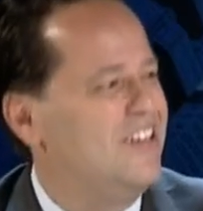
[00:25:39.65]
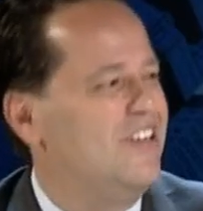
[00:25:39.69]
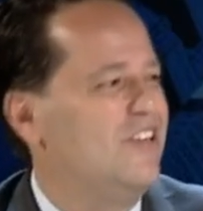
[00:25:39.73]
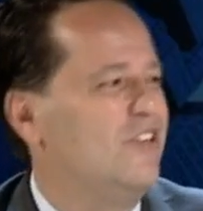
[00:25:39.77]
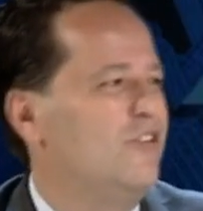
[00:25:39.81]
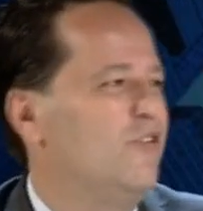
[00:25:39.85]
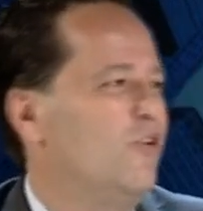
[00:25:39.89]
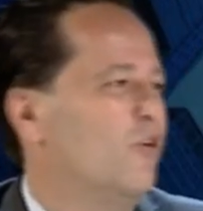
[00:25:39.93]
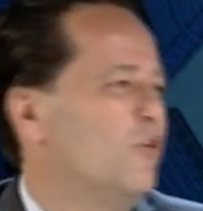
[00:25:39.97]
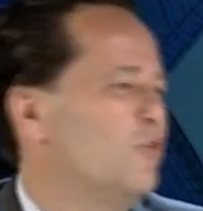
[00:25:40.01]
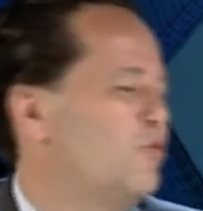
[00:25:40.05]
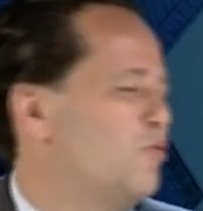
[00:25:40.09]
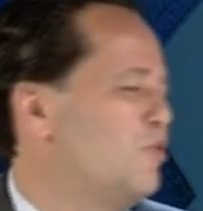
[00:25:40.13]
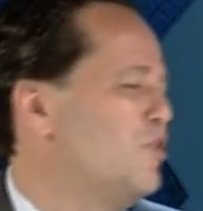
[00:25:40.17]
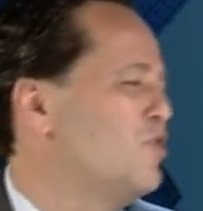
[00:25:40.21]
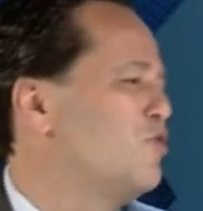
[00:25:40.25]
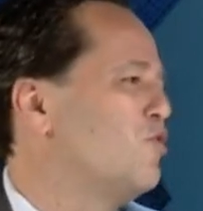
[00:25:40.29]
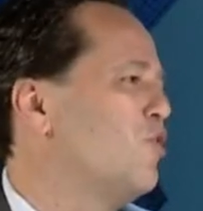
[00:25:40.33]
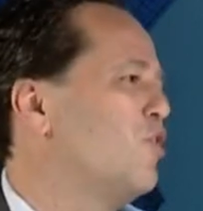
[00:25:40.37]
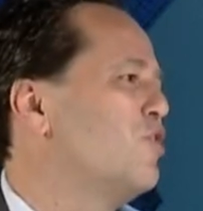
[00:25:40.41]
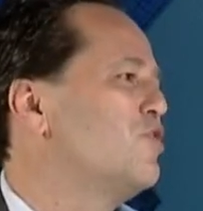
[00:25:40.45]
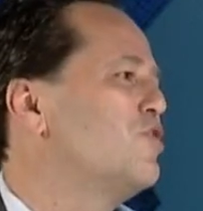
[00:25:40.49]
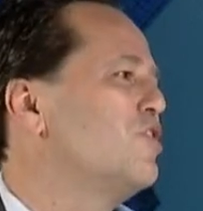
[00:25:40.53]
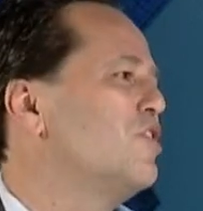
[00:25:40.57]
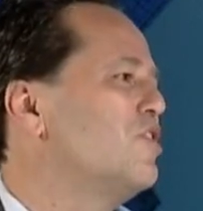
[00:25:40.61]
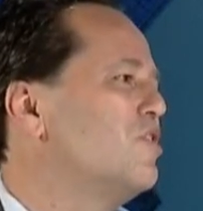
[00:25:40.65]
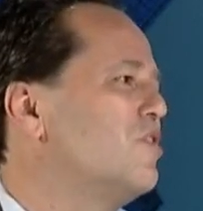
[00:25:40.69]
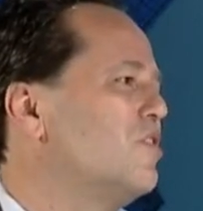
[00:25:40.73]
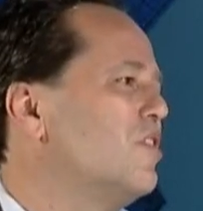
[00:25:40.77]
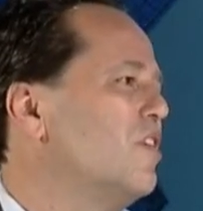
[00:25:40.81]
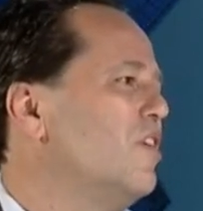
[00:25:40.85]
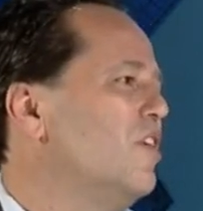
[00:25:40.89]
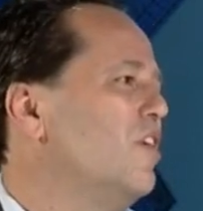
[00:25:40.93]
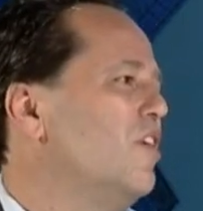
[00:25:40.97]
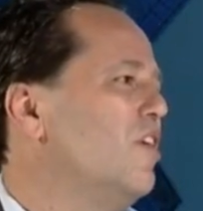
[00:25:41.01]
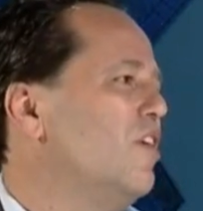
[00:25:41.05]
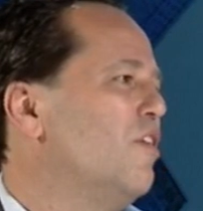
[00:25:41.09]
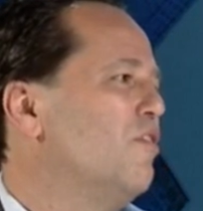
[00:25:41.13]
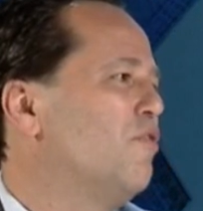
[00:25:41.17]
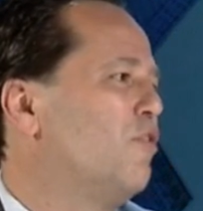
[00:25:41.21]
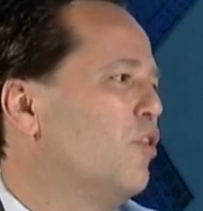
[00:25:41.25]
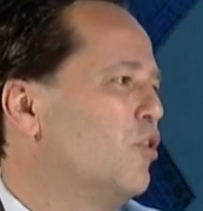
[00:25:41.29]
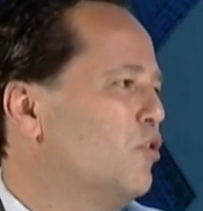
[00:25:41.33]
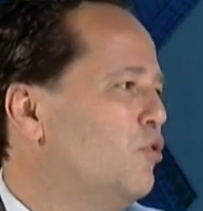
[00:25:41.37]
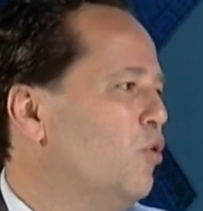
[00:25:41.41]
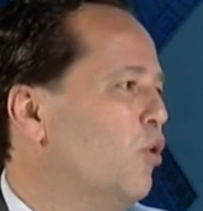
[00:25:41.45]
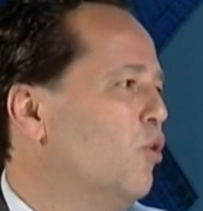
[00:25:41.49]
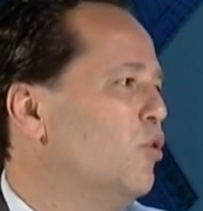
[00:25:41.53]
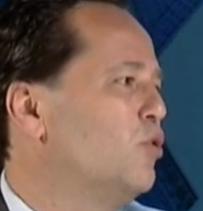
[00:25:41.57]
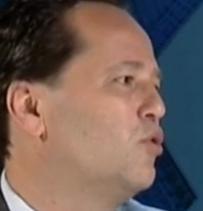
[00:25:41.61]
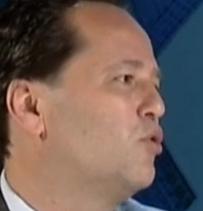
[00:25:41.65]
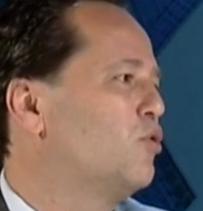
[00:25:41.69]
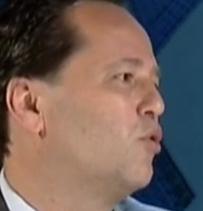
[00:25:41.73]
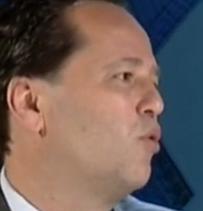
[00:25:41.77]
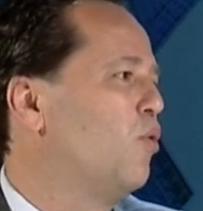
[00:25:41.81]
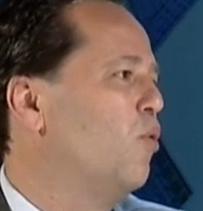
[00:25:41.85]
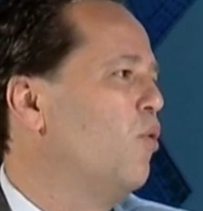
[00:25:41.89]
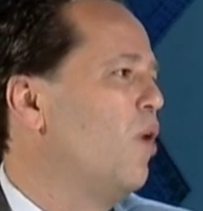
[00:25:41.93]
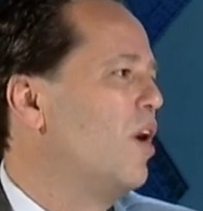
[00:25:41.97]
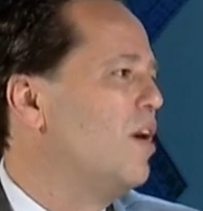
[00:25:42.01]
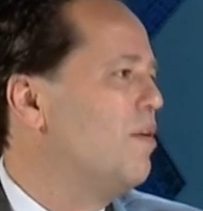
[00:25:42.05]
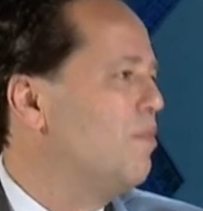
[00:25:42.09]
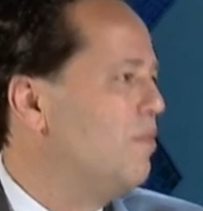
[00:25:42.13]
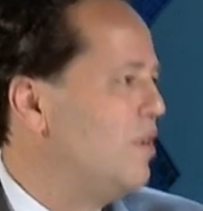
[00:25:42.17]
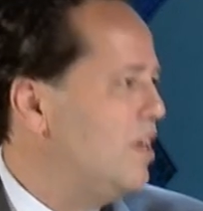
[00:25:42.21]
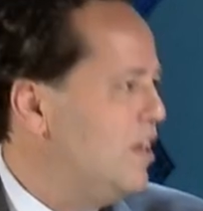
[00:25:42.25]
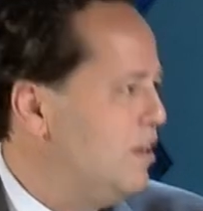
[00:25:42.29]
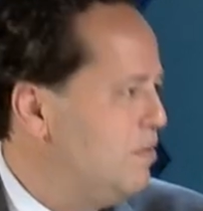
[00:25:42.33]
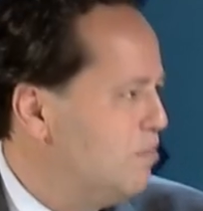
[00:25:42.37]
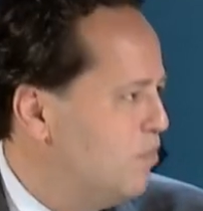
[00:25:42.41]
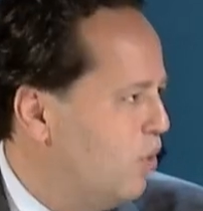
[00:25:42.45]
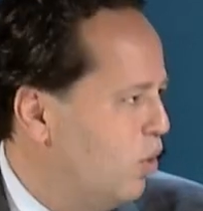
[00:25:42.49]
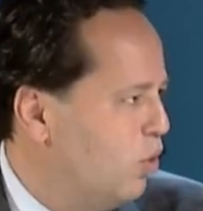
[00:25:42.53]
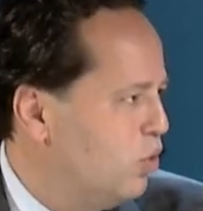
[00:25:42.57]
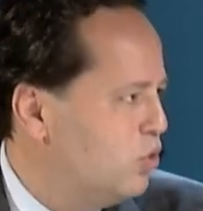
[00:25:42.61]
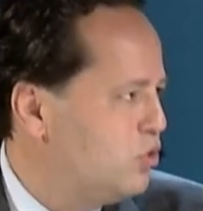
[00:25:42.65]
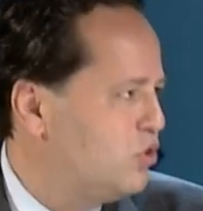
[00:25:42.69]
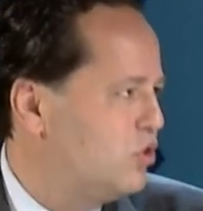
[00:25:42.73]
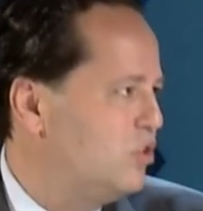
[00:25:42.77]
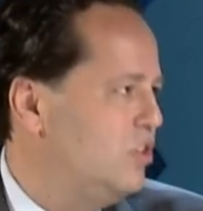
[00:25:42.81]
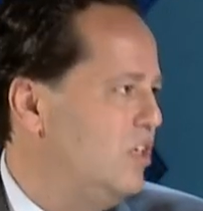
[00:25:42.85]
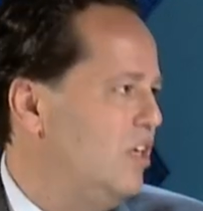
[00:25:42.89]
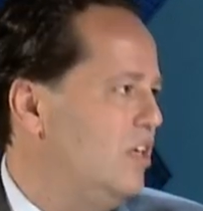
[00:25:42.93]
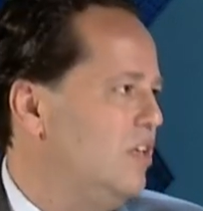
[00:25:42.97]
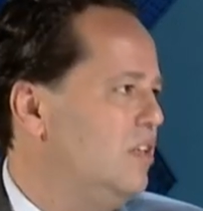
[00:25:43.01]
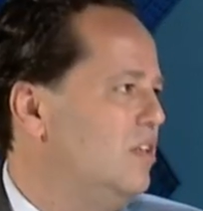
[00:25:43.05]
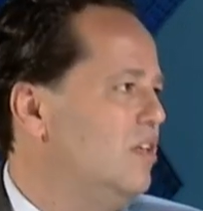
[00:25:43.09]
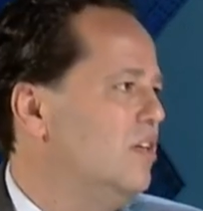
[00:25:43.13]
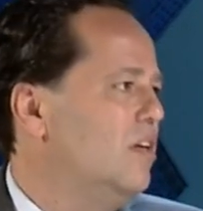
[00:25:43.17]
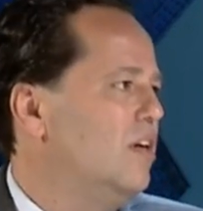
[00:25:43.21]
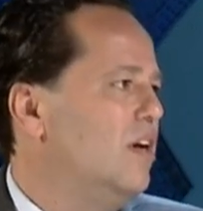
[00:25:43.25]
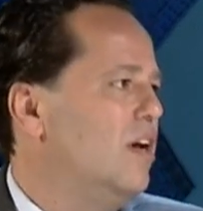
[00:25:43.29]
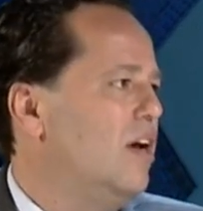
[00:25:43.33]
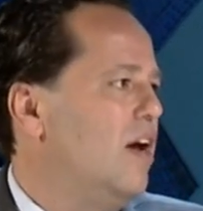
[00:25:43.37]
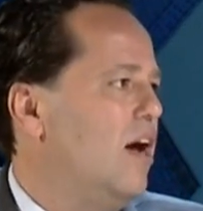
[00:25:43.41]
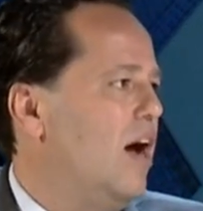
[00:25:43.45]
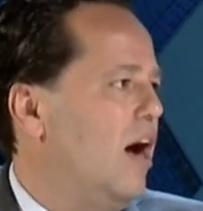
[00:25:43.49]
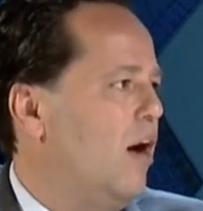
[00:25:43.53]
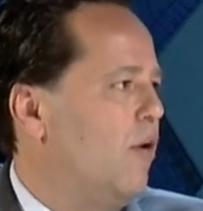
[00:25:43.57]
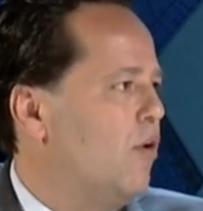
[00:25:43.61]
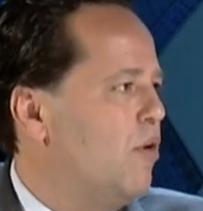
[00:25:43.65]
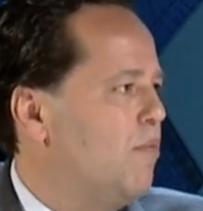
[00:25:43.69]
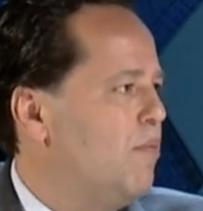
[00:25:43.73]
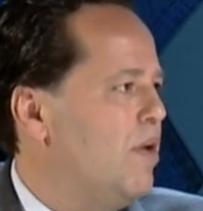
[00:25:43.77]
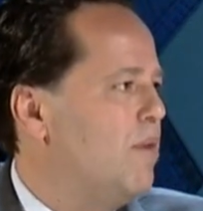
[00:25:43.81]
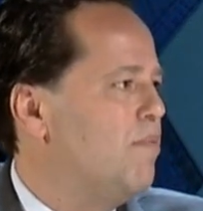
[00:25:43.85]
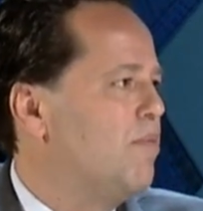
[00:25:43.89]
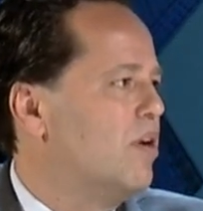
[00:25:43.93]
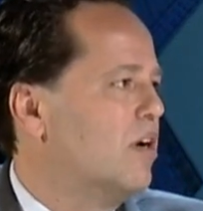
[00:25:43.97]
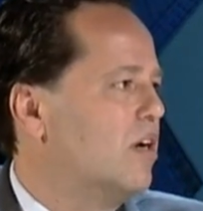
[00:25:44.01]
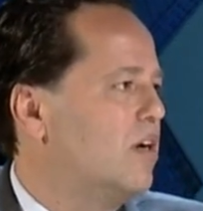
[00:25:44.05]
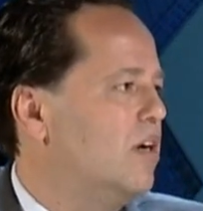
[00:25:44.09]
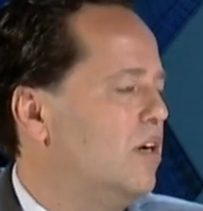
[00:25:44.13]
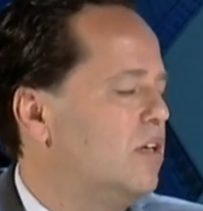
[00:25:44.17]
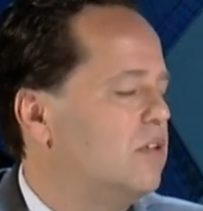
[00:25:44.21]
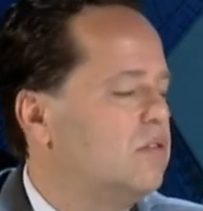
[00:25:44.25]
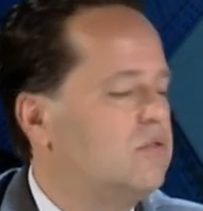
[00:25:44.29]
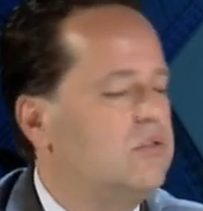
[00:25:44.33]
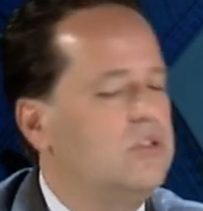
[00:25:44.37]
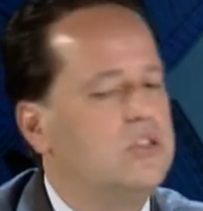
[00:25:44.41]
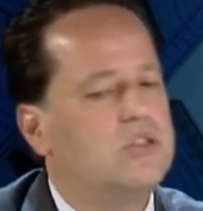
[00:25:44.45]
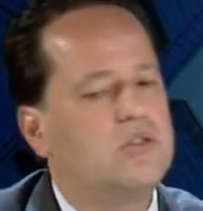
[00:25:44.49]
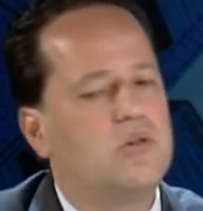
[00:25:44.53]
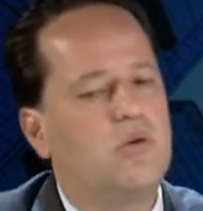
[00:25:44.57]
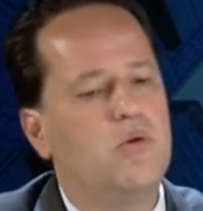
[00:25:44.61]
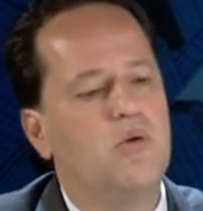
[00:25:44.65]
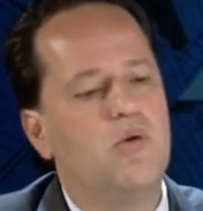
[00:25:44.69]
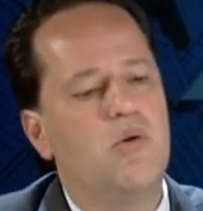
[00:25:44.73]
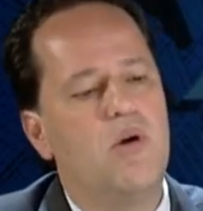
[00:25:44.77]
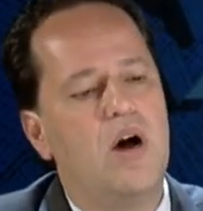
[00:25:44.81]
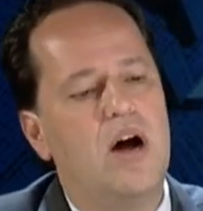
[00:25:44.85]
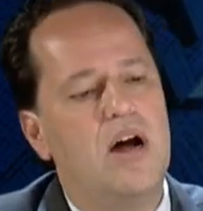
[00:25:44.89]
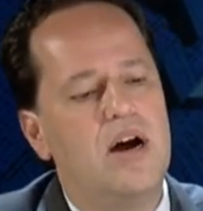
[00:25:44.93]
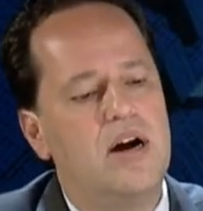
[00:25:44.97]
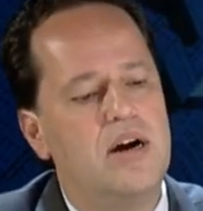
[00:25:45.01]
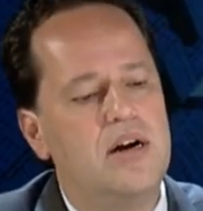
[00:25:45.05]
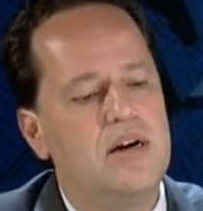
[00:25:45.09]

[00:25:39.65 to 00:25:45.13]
those resources for those who are in most need, our member countries who are